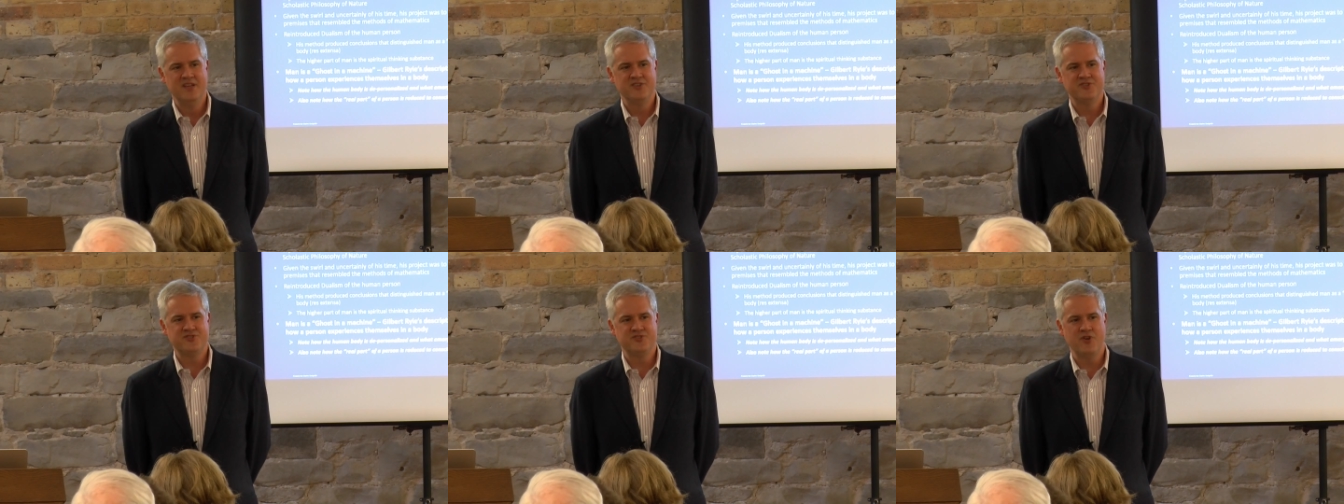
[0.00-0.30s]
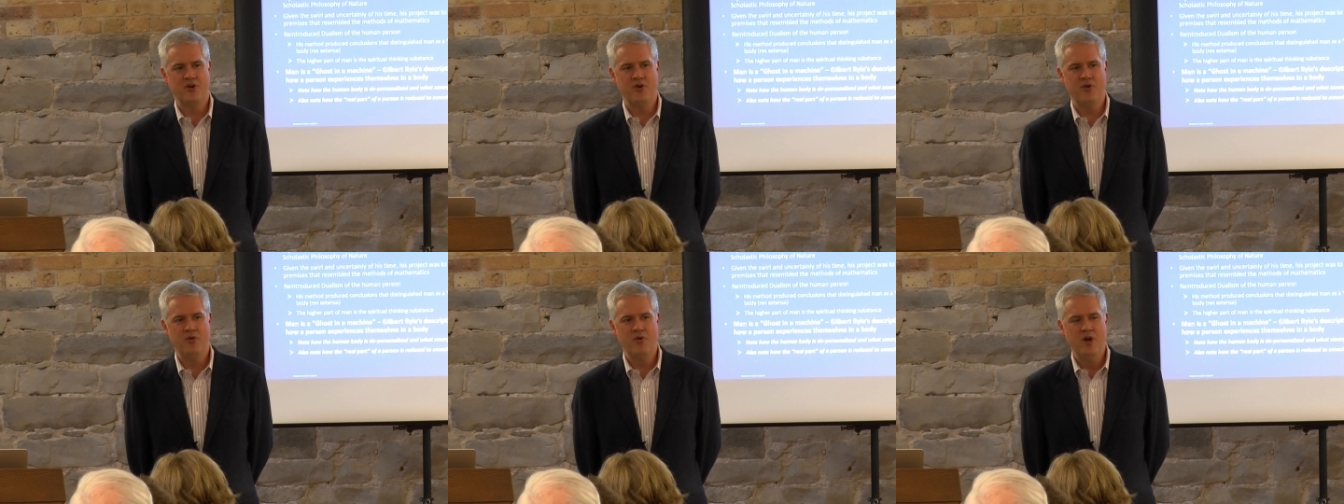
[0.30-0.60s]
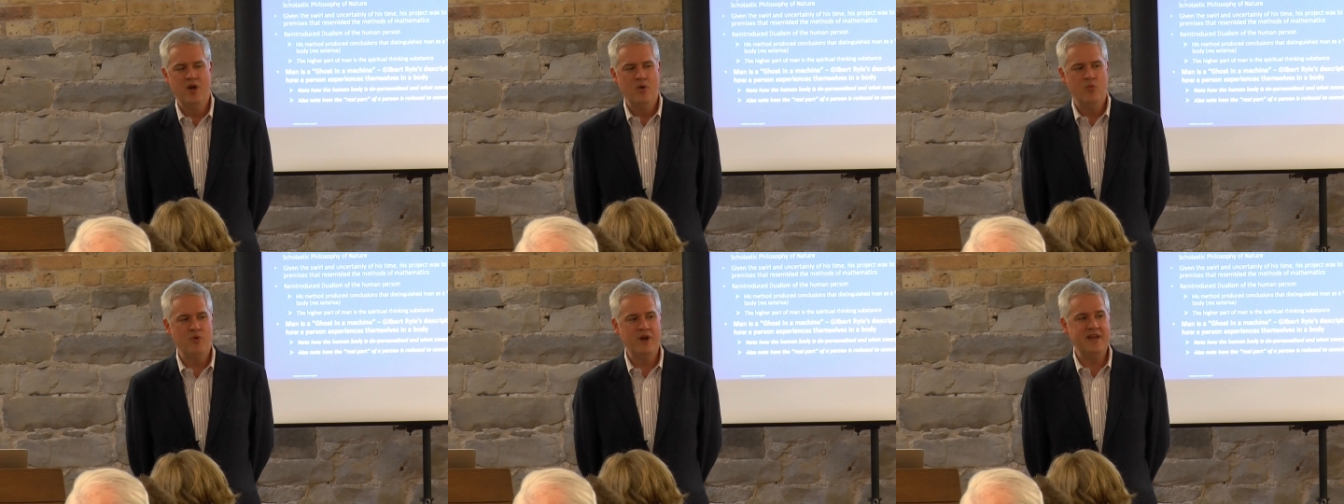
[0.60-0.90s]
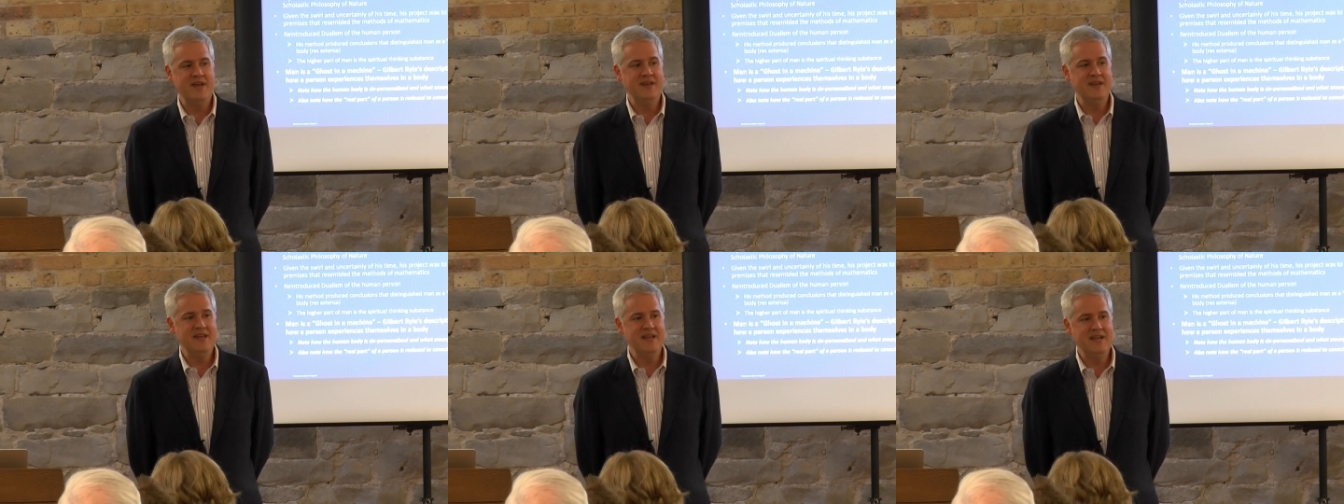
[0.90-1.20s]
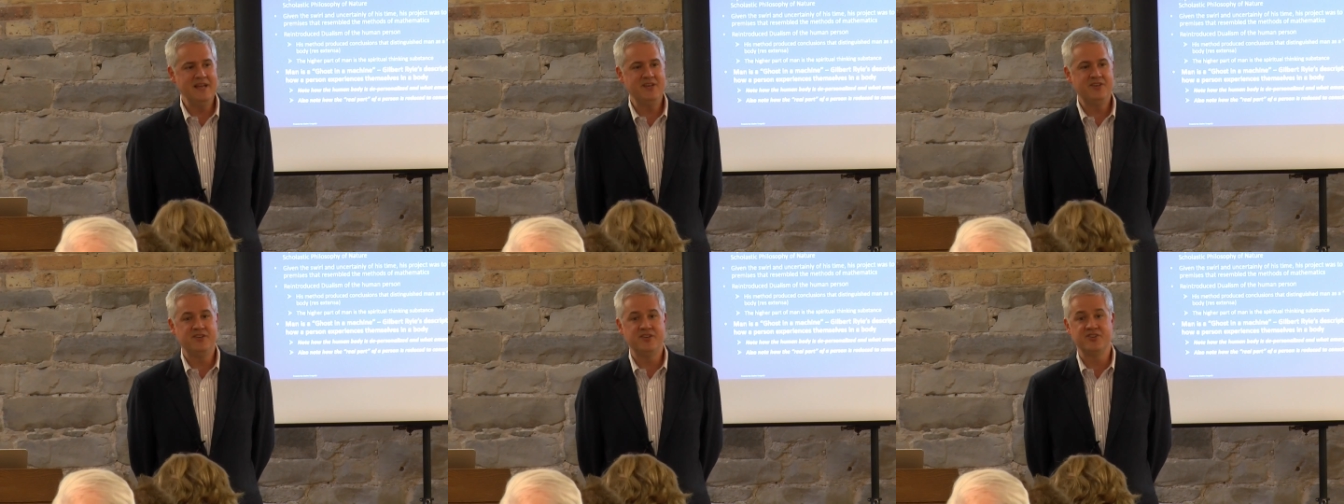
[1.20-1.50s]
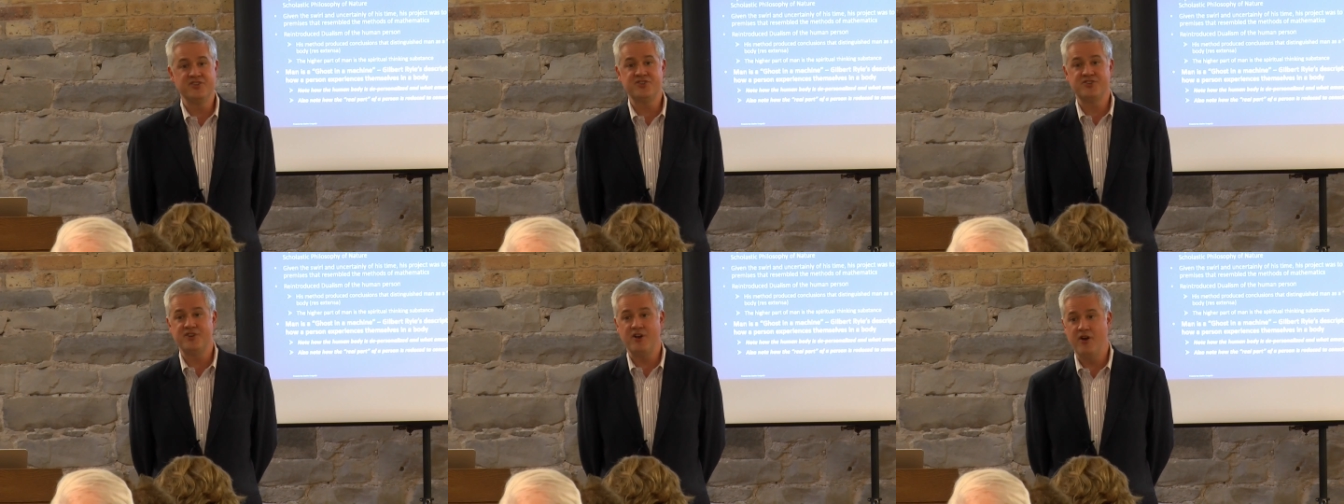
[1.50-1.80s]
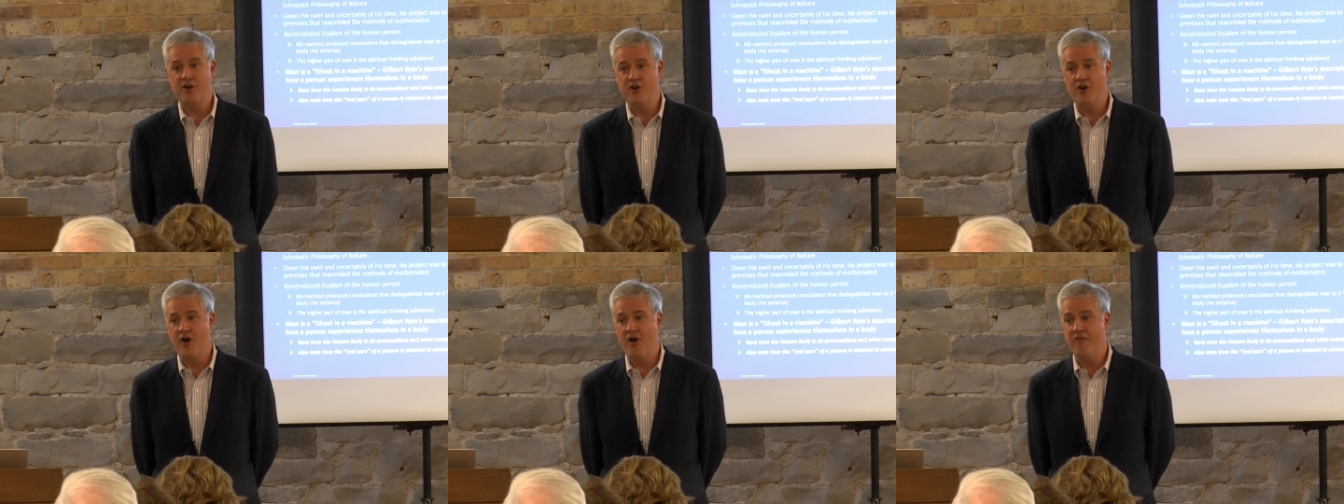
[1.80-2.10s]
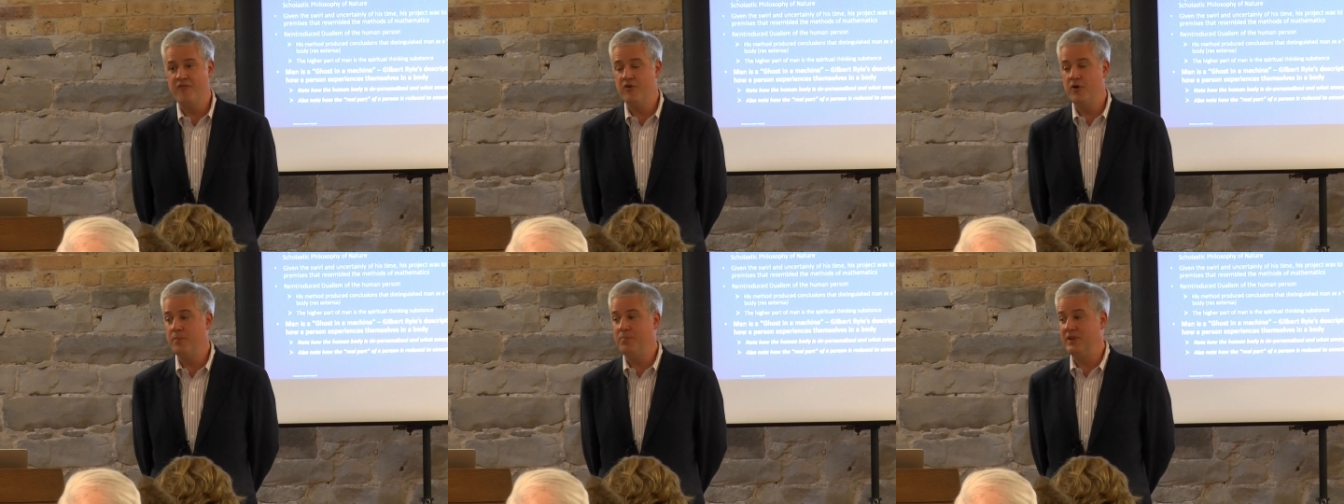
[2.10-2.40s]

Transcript: So we need to start over,